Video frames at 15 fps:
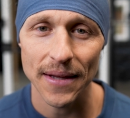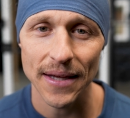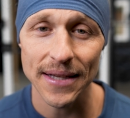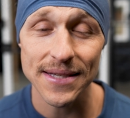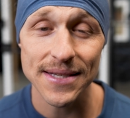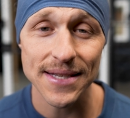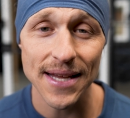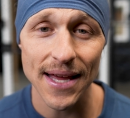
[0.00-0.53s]

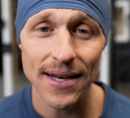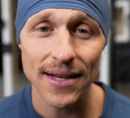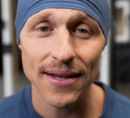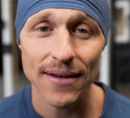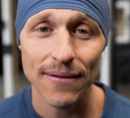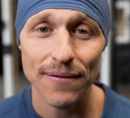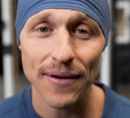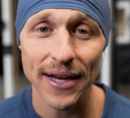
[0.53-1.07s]
Instead,
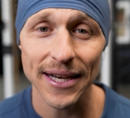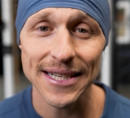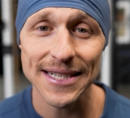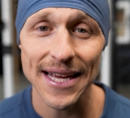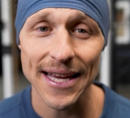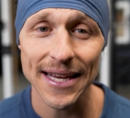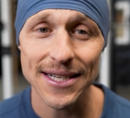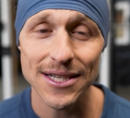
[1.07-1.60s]
find a
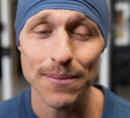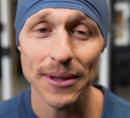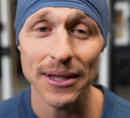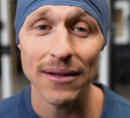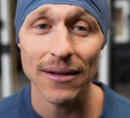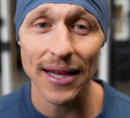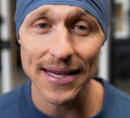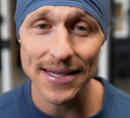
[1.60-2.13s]
day to be
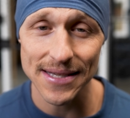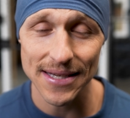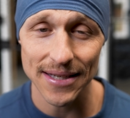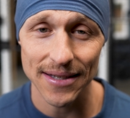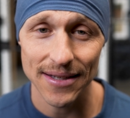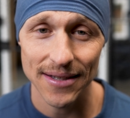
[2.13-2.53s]
lazy,